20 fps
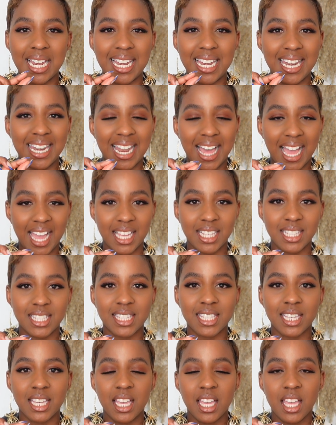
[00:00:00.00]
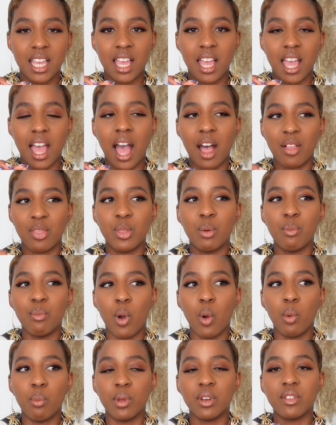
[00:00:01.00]
light at the
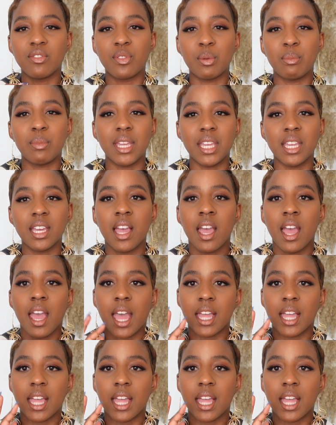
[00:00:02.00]
moment for me.